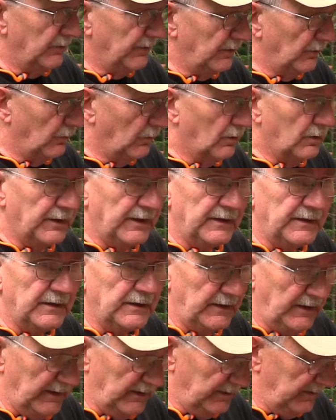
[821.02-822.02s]
when the war
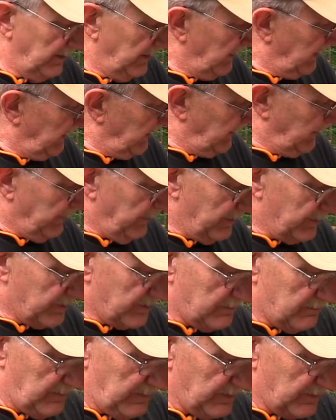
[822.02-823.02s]
ended, and
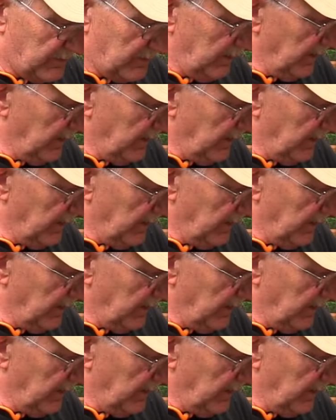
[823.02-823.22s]
this this